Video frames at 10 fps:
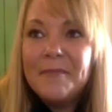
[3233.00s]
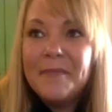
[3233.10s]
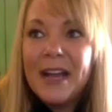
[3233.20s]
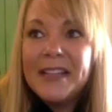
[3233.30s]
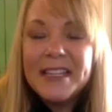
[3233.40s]

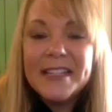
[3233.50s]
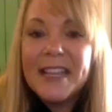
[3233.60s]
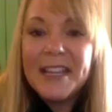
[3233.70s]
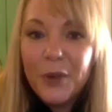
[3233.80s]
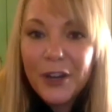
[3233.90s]
um,
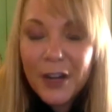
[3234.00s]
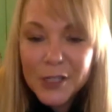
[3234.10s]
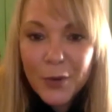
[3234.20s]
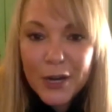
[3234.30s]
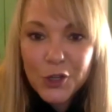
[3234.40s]
I did a data
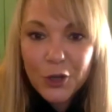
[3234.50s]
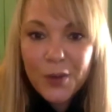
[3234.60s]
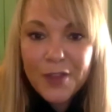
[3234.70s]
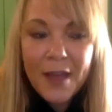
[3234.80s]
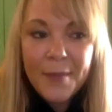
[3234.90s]
warehouse
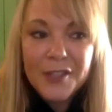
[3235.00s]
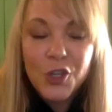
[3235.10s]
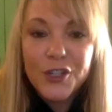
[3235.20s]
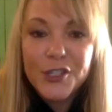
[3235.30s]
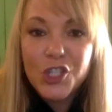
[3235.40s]
project with
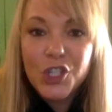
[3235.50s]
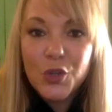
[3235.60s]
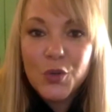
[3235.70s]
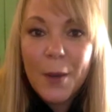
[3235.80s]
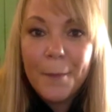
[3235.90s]
them. It took
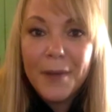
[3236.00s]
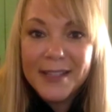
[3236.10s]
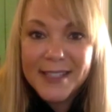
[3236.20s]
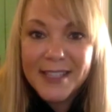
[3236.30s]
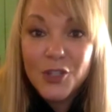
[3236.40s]
us
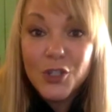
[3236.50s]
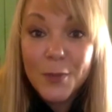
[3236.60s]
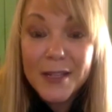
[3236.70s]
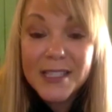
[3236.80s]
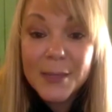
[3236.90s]
two months,
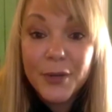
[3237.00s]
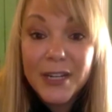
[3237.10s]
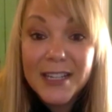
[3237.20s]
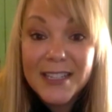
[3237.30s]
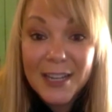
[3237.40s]
two
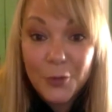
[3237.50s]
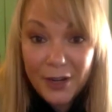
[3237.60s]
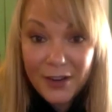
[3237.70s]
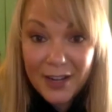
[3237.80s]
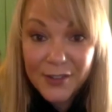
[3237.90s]
months to put in a
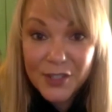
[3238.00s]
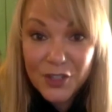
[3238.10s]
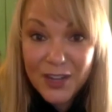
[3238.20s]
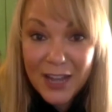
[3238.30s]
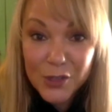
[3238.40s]
data
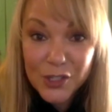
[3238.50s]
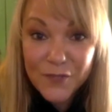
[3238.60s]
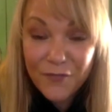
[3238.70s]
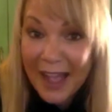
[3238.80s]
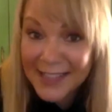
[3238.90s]
warehouse. Do you
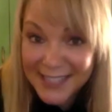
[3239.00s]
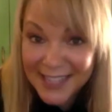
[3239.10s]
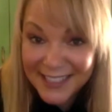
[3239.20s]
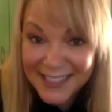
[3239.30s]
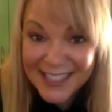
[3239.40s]
know
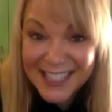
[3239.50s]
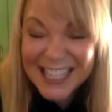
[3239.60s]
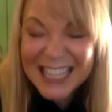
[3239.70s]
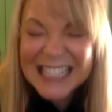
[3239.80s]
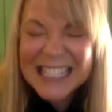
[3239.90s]
how fast that
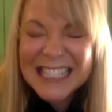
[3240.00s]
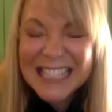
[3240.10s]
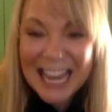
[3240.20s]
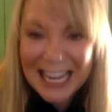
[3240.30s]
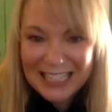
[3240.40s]
is? That's like
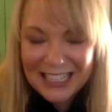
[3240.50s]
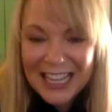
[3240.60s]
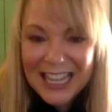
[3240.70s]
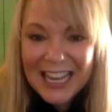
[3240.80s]
insane.